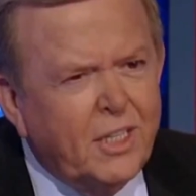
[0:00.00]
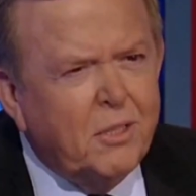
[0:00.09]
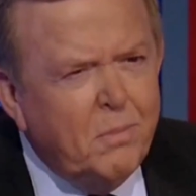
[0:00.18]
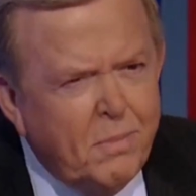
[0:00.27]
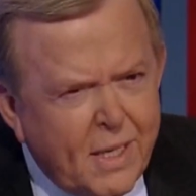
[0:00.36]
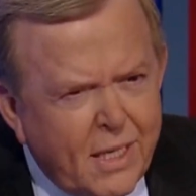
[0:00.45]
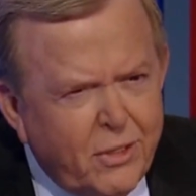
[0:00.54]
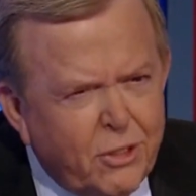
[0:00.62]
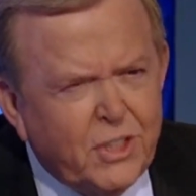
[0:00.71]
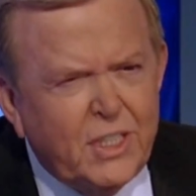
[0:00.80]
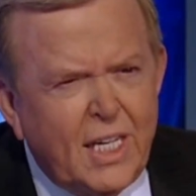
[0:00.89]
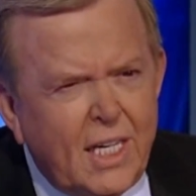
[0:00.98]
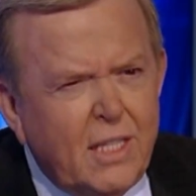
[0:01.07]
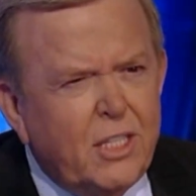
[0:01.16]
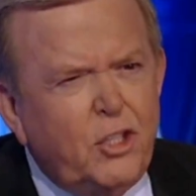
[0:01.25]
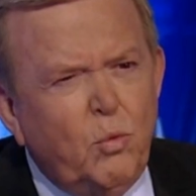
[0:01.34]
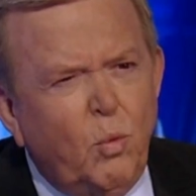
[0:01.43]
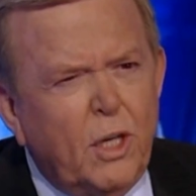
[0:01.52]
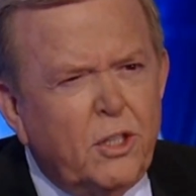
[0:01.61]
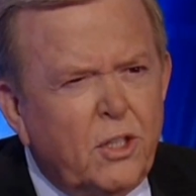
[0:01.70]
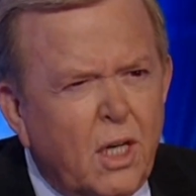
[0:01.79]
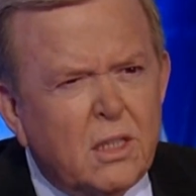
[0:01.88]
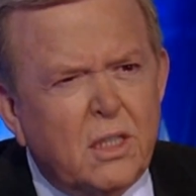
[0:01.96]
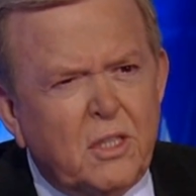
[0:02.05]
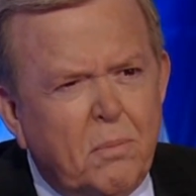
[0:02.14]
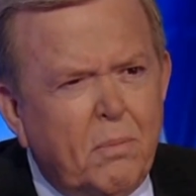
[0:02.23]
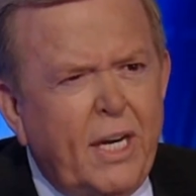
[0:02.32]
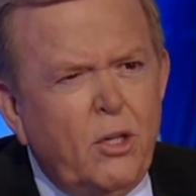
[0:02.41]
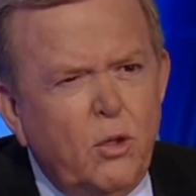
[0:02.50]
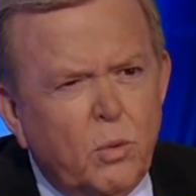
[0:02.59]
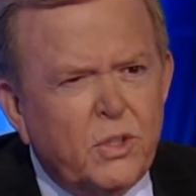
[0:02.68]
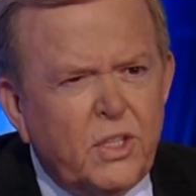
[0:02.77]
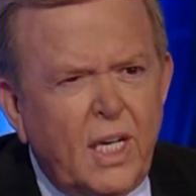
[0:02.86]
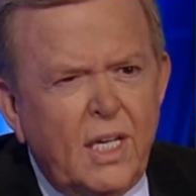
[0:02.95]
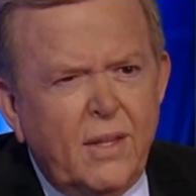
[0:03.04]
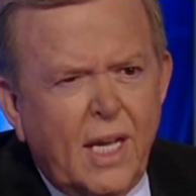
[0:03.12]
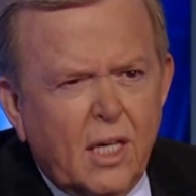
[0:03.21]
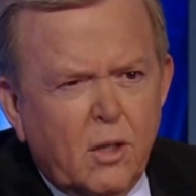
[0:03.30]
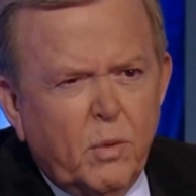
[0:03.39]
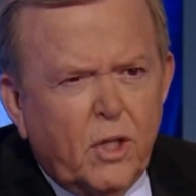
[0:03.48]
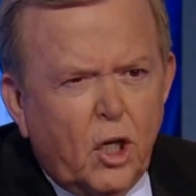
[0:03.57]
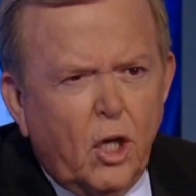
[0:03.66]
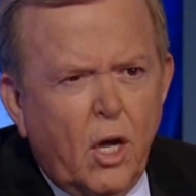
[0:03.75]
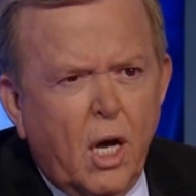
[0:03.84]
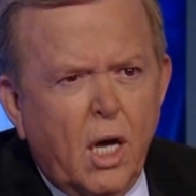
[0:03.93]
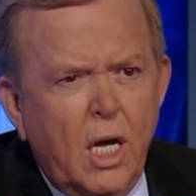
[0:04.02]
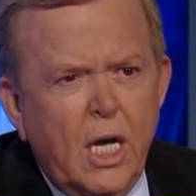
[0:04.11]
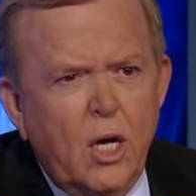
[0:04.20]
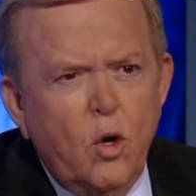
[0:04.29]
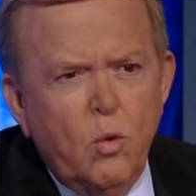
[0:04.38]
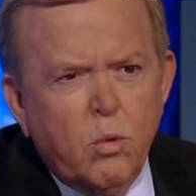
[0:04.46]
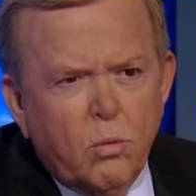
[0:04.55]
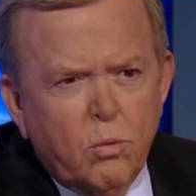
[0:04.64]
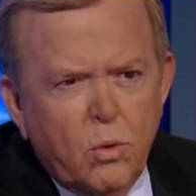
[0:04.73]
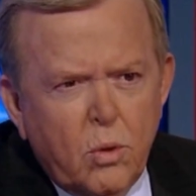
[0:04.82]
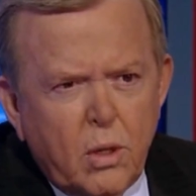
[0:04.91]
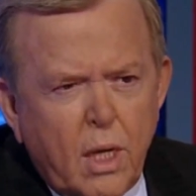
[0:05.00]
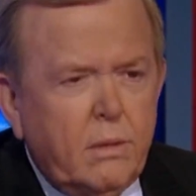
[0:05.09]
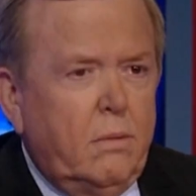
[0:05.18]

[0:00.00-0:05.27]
like to me you're saying that you want to talk to somebody who will say, the hell with the law, who will...